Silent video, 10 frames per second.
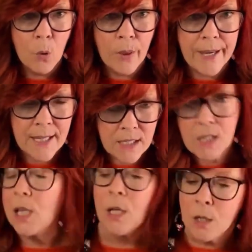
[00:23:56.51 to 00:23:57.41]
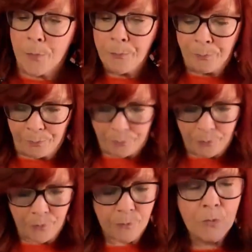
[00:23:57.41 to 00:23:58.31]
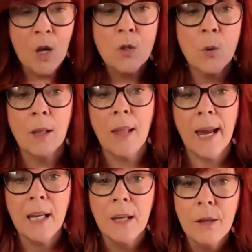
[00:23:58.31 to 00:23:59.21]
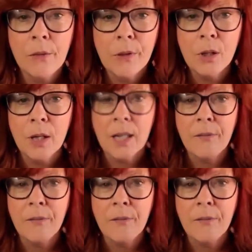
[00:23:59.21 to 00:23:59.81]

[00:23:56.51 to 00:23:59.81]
this. So I like the look of